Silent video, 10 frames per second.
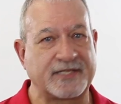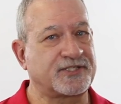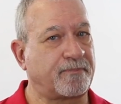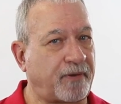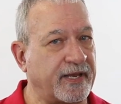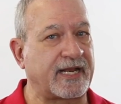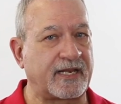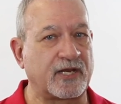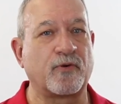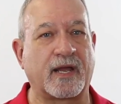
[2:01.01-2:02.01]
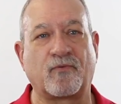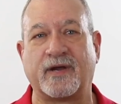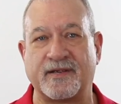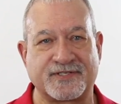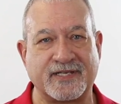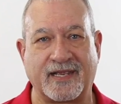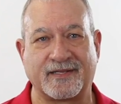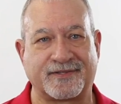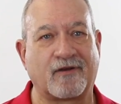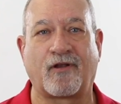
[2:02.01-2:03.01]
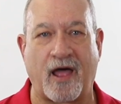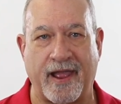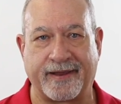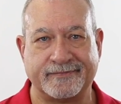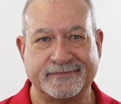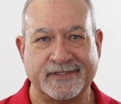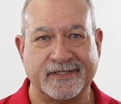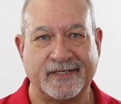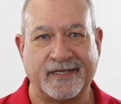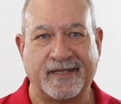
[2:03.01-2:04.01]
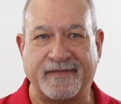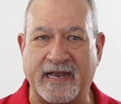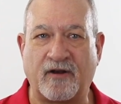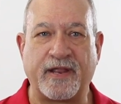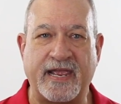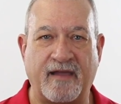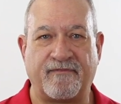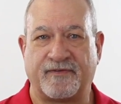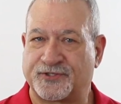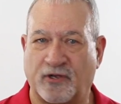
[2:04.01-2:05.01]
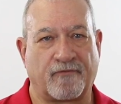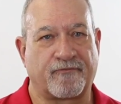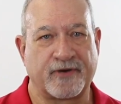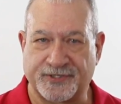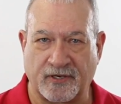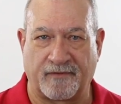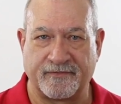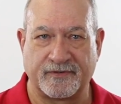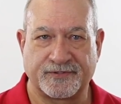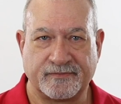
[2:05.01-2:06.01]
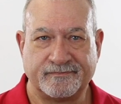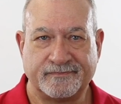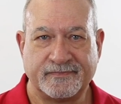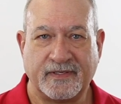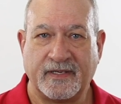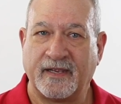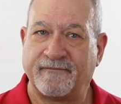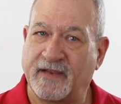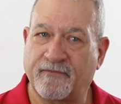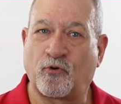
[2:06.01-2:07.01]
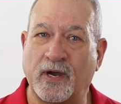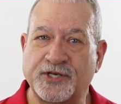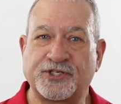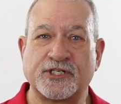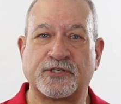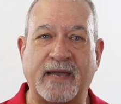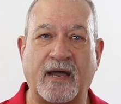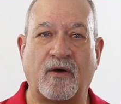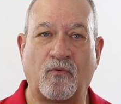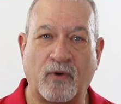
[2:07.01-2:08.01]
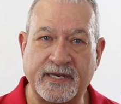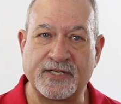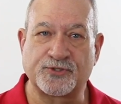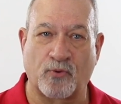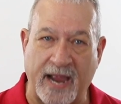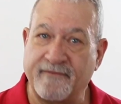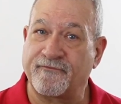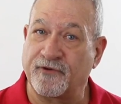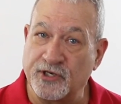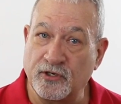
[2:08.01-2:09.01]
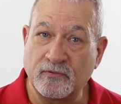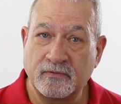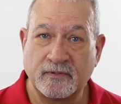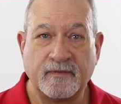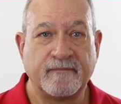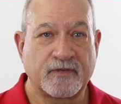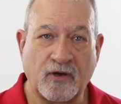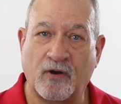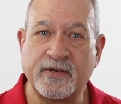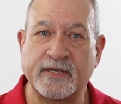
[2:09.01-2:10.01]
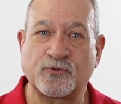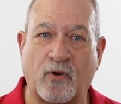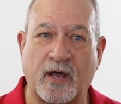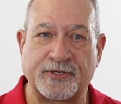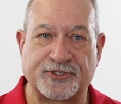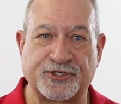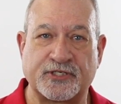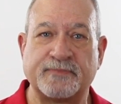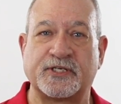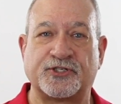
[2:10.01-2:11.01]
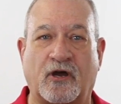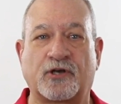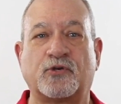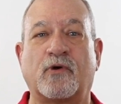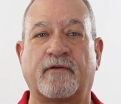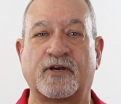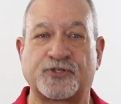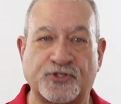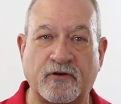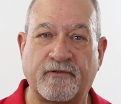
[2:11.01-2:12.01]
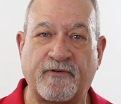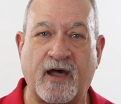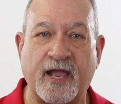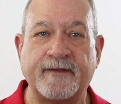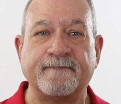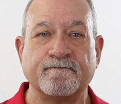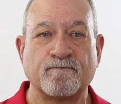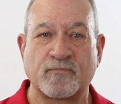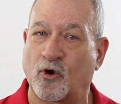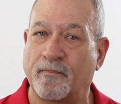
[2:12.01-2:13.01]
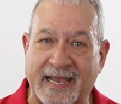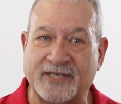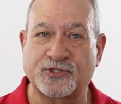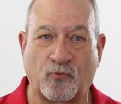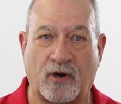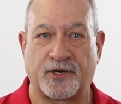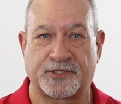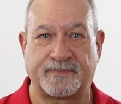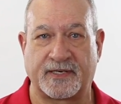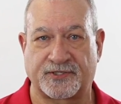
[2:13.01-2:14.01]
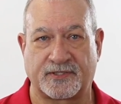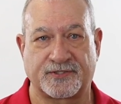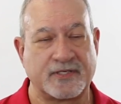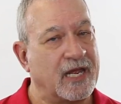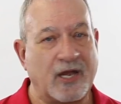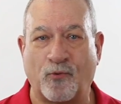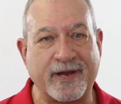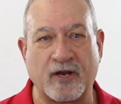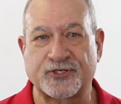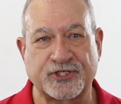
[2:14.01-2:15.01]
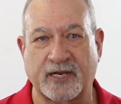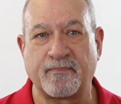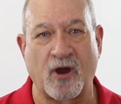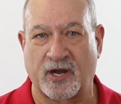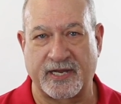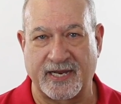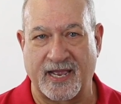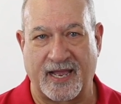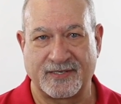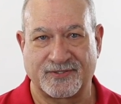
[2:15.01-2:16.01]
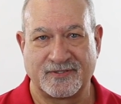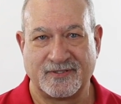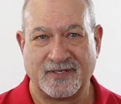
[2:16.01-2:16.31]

That's the politically correct way of saying that they're lying. They don't have salt-free softeners. If you have questions about what is right for you, call U.S. Water Systems and talk to one of our certified or master water specialists. We aren't slick marketing guys.